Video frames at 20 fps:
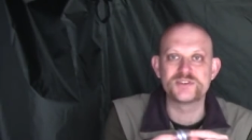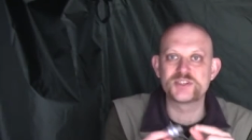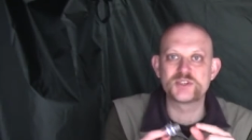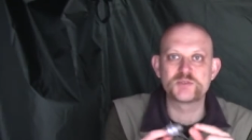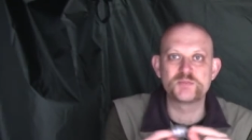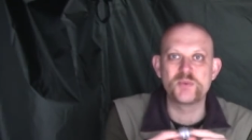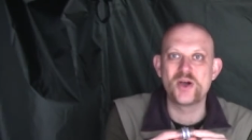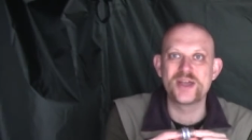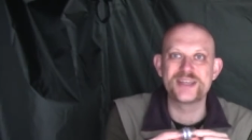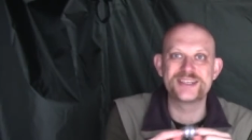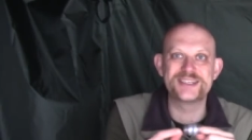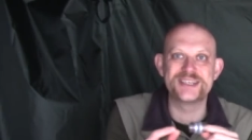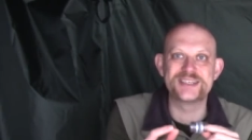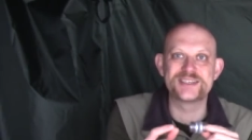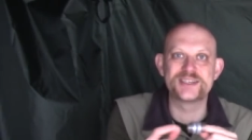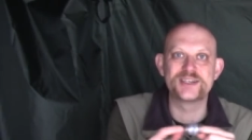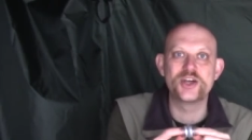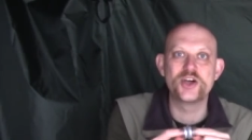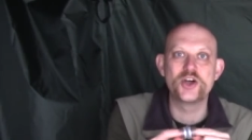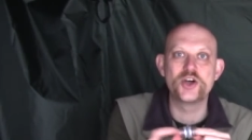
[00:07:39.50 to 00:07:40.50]

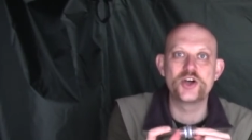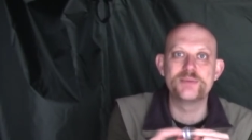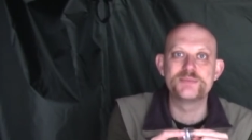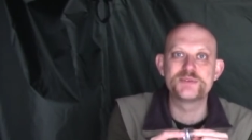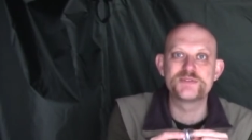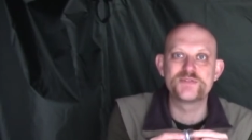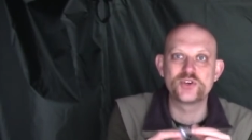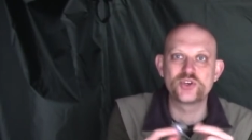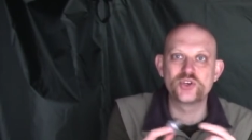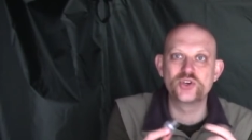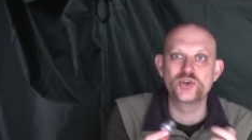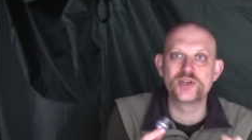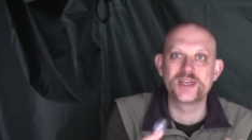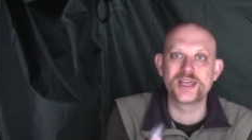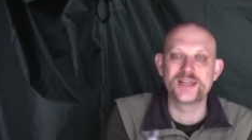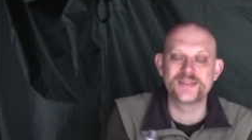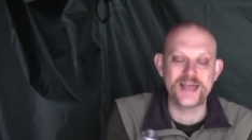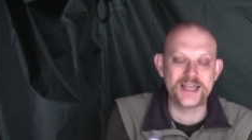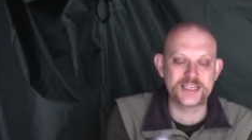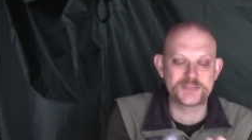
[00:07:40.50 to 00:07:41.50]
spices and herbs for
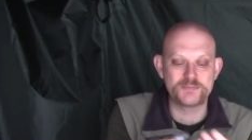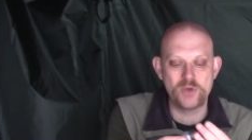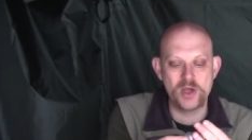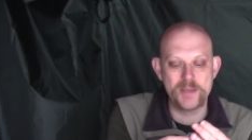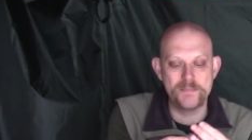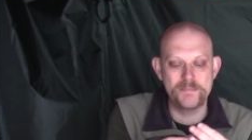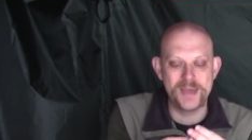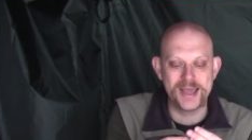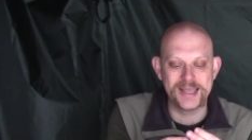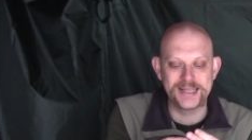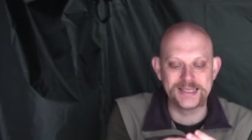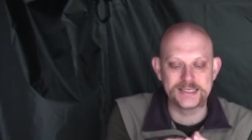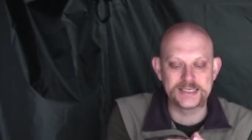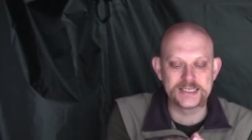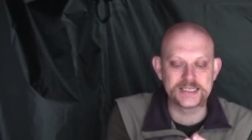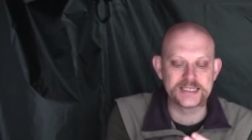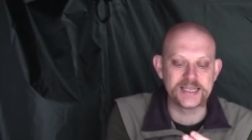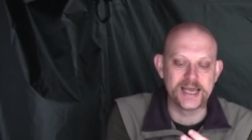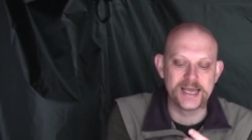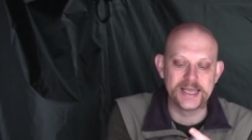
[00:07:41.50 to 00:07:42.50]
cooking. That's my
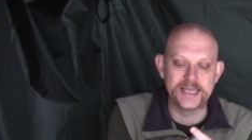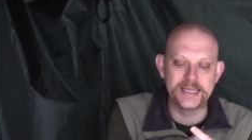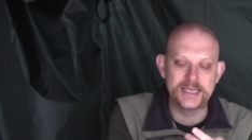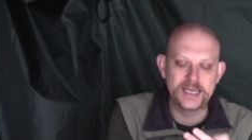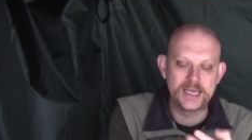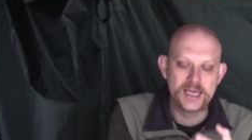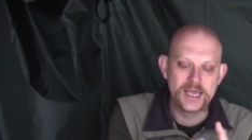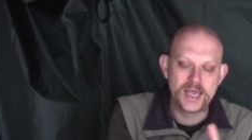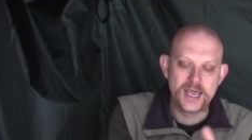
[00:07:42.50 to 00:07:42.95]
mainstay.